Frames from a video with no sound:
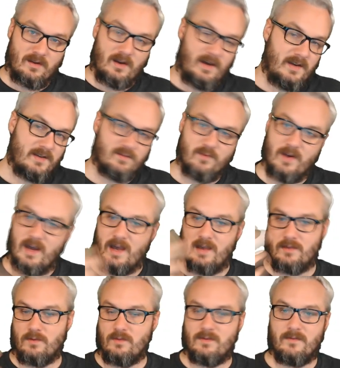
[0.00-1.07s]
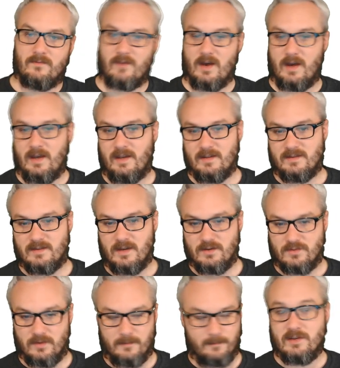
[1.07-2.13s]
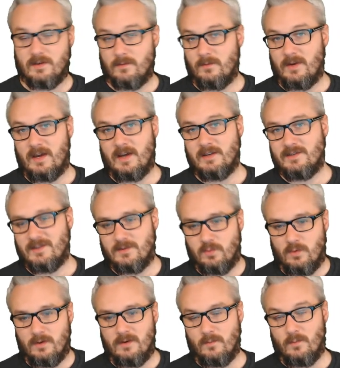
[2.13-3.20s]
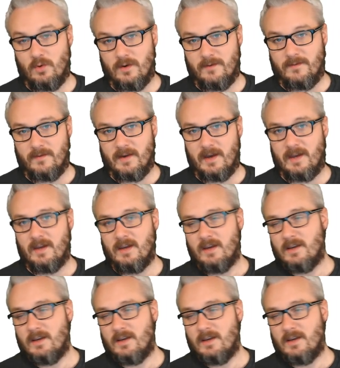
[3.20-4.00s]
Kaya's Wrath, Oath of Kaya, etc. We got just one of Mortify.